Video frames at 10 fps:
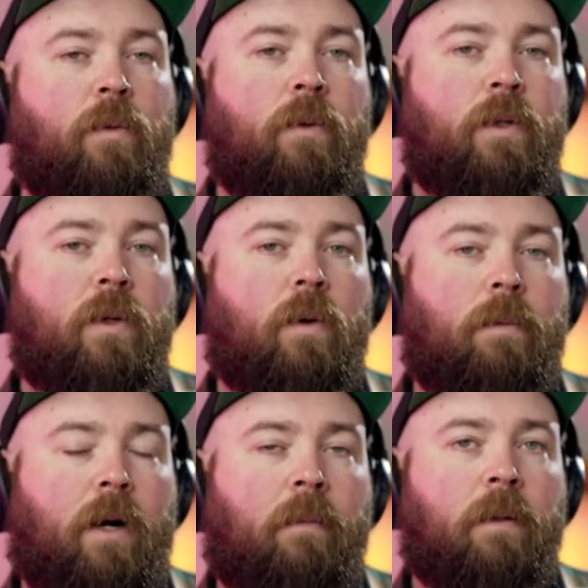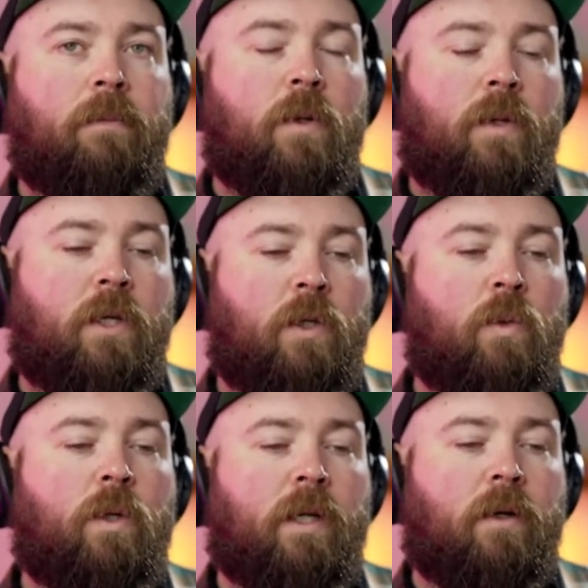your problem so that you
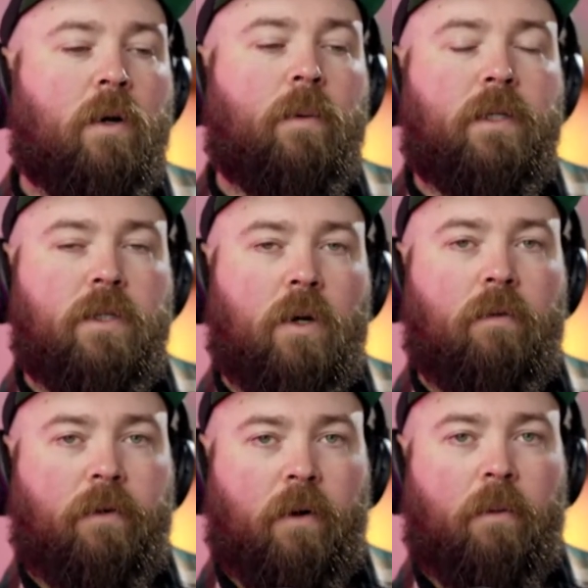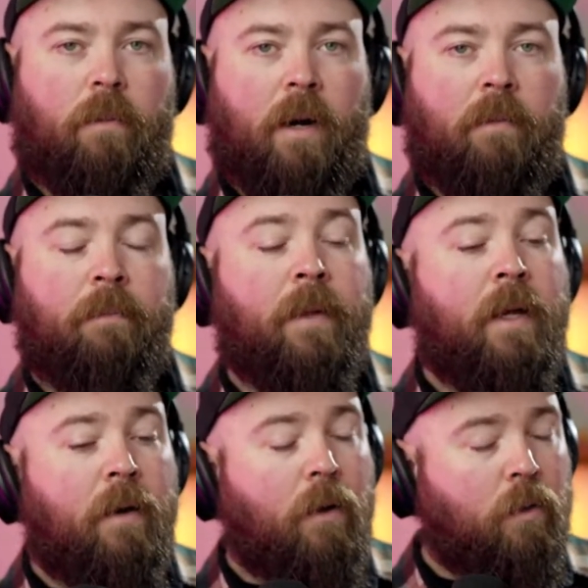can go and solve your own problem.
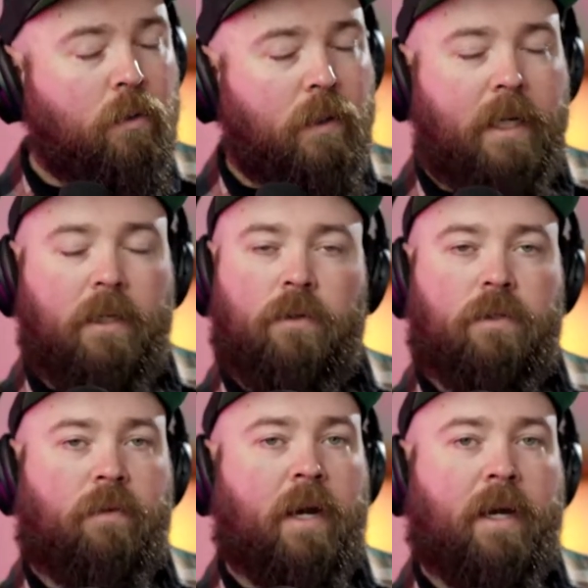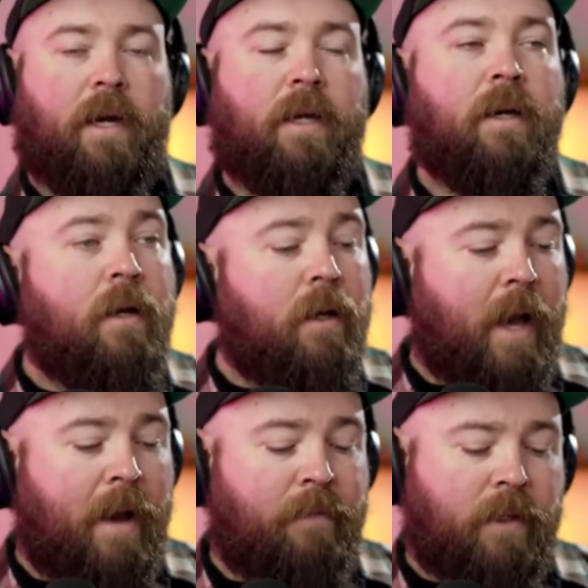Great use for AI.
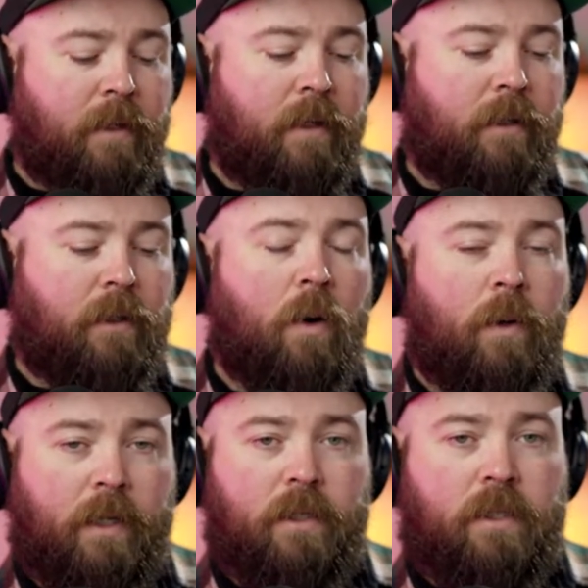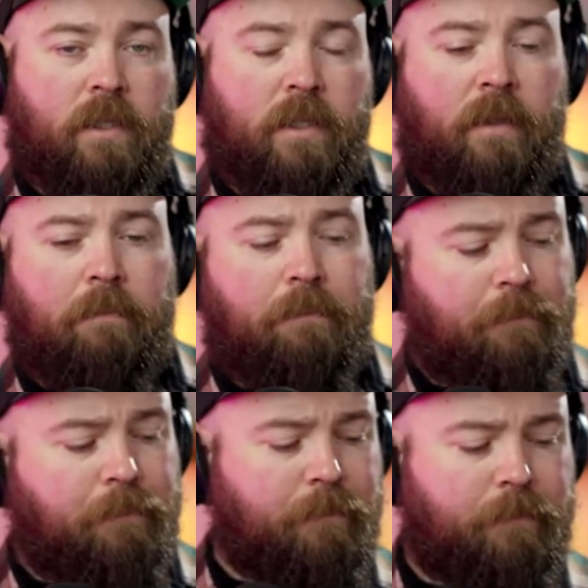Having a coding assistant
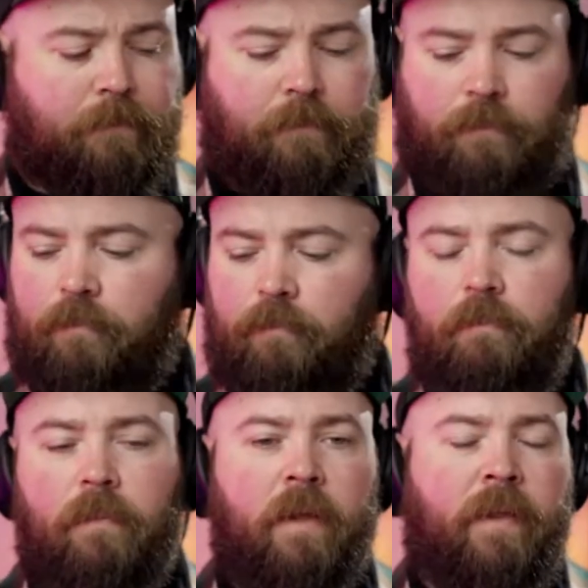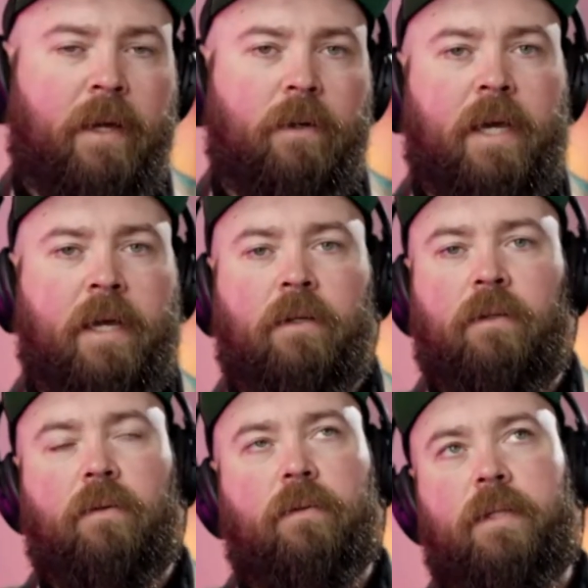that
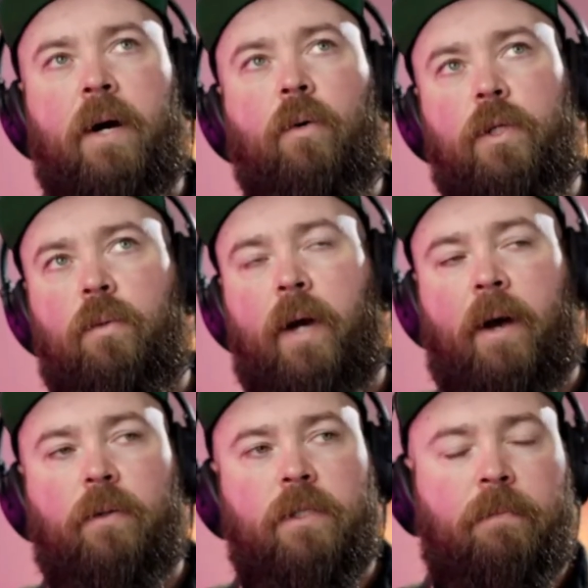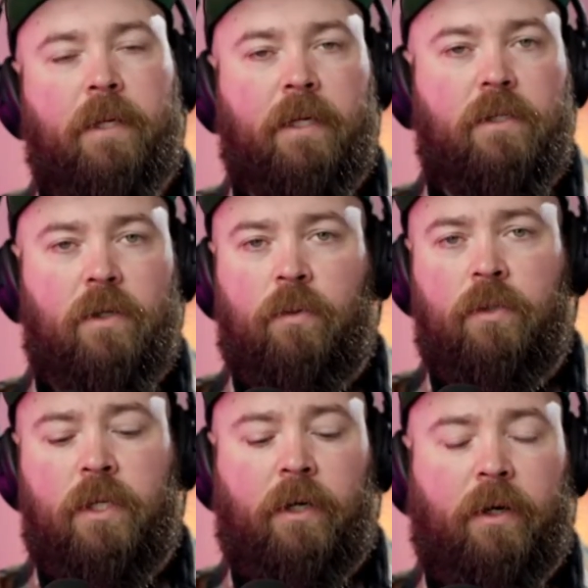can tell you how something is used
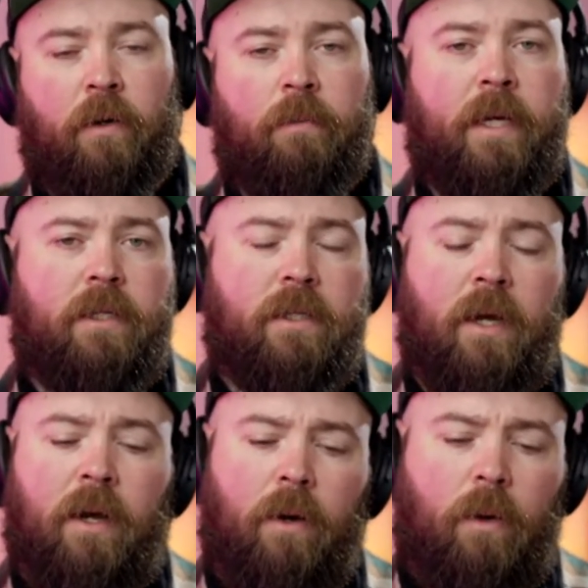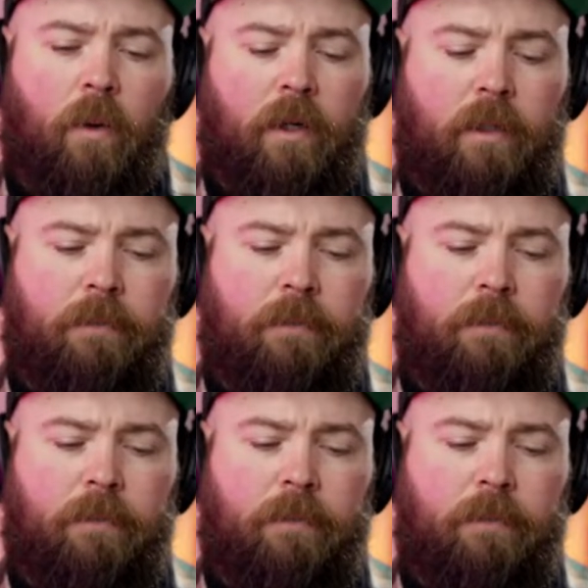in your code base or,